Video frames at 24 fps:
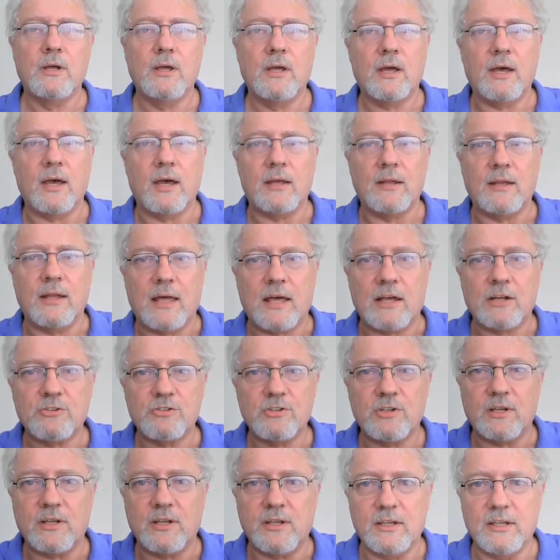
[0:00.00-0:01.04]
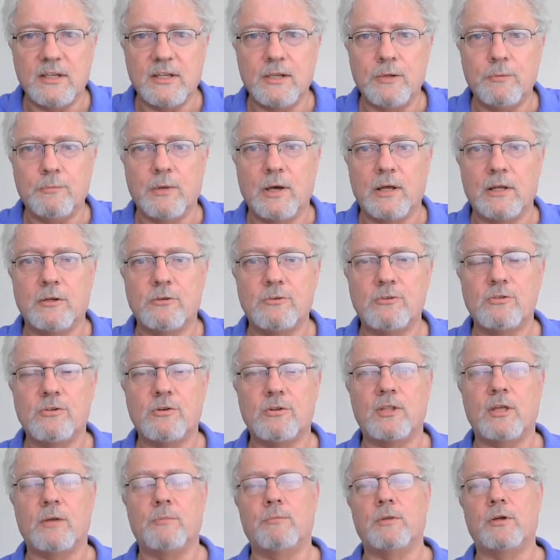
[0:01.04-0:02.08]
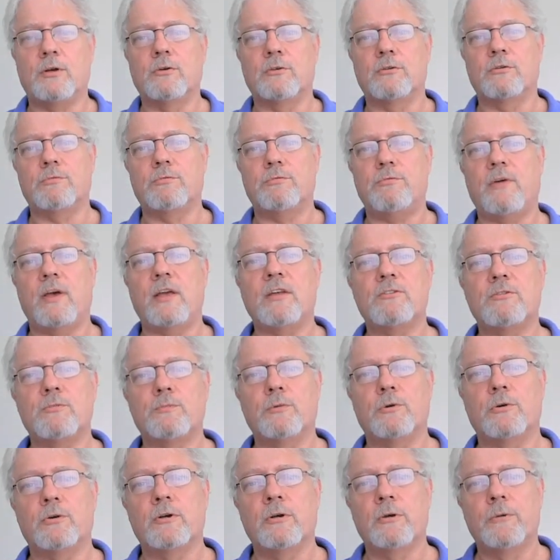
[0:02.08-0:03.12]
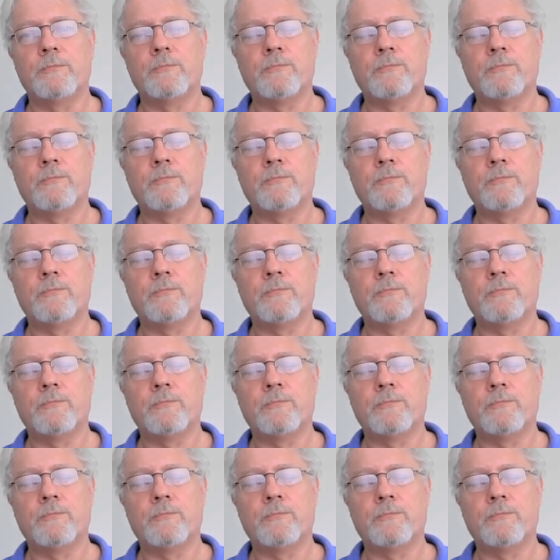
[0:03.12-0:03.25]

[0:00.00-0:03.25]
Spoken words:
and actually email it to them, because Facebook